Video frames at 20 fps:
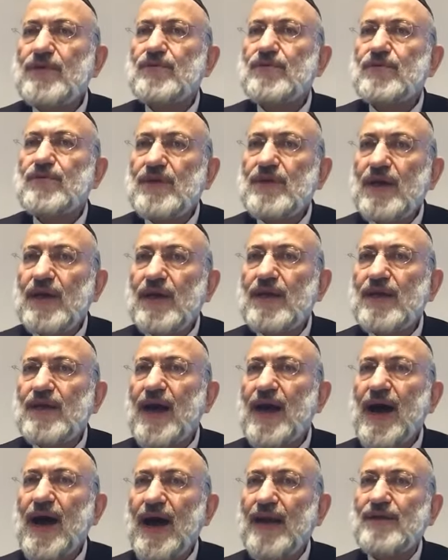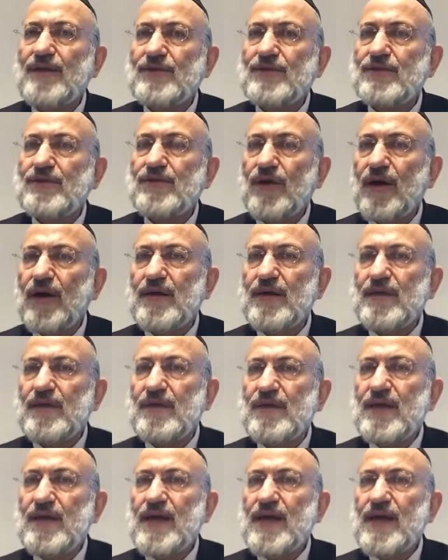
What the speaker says: to tell the Kahal Israel.